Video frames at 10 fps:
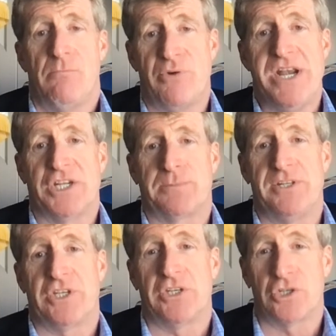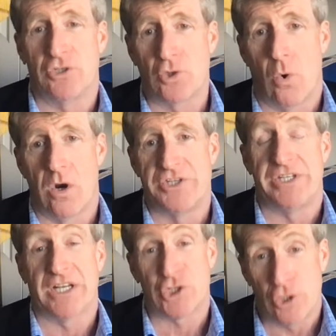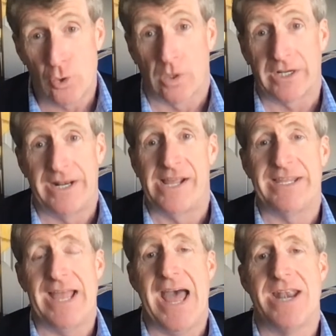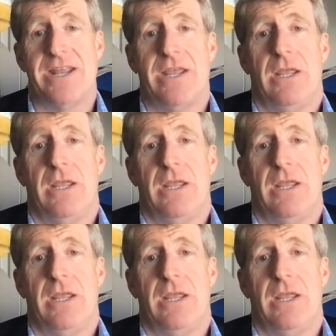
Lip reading: predisposition towards addiction who are going to get